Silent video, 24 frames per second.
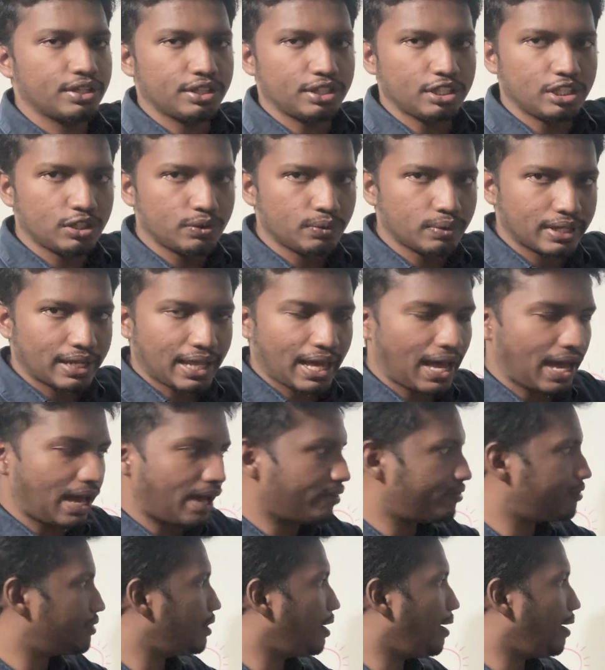you will
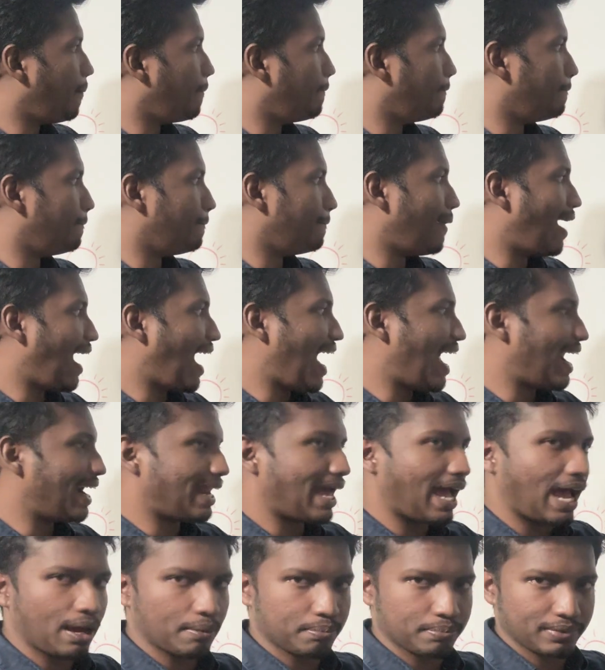have MAD
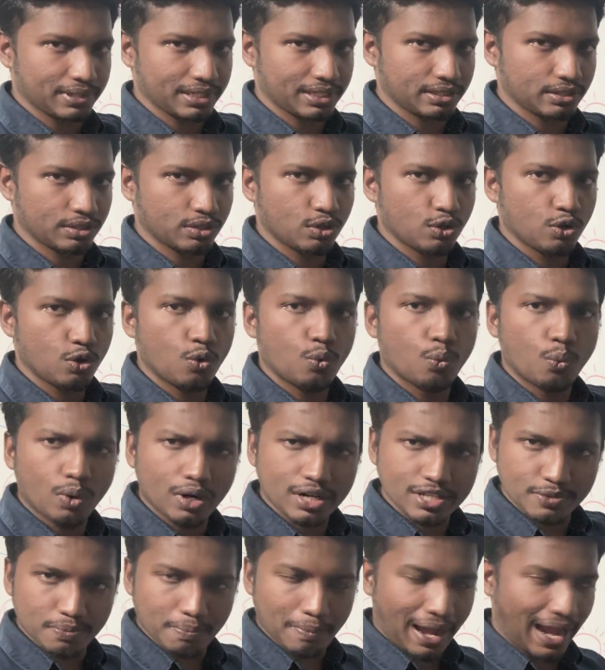happening. What
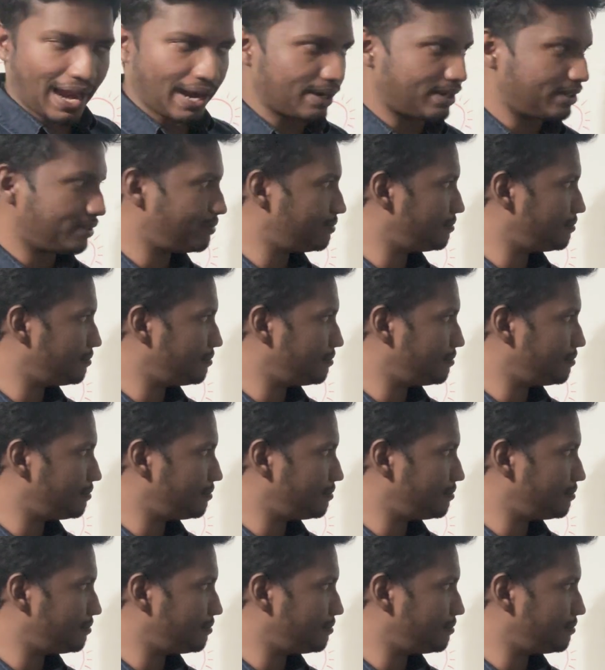is MAD?